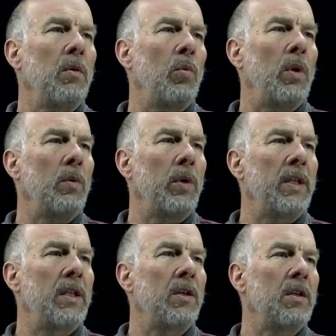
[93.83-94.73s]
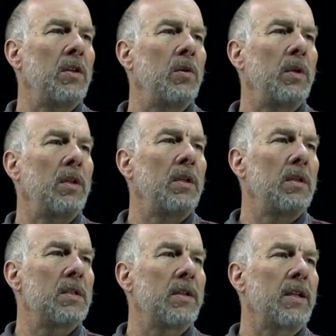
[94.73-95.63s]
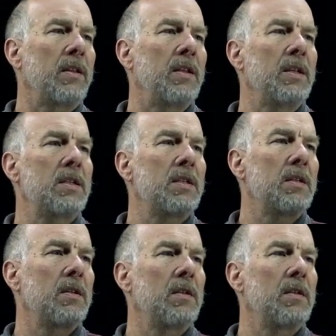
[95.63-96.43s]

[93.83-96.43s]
One way that you can do it is like this.